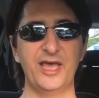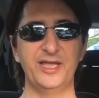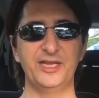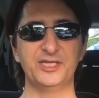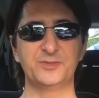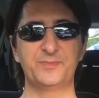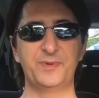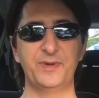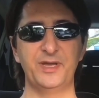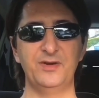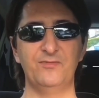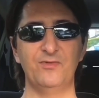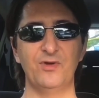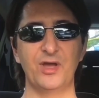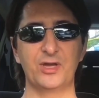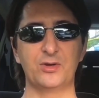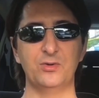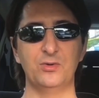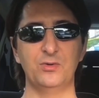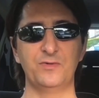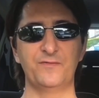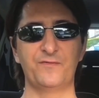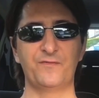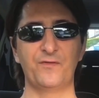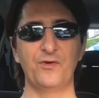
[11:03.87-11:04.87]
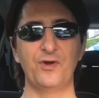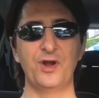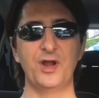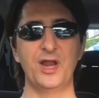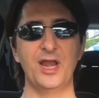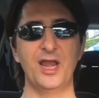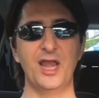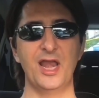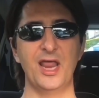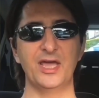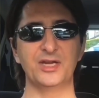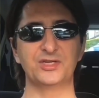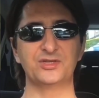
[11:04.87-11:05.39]
land speed record for an
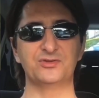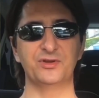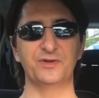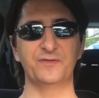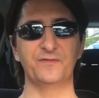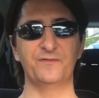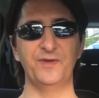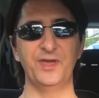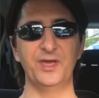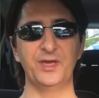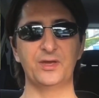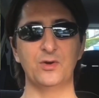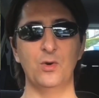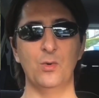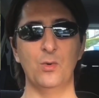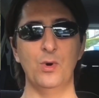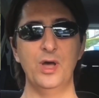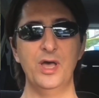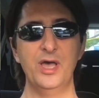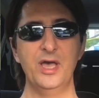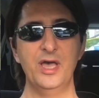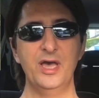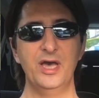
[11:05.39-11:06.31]
electric vehicle,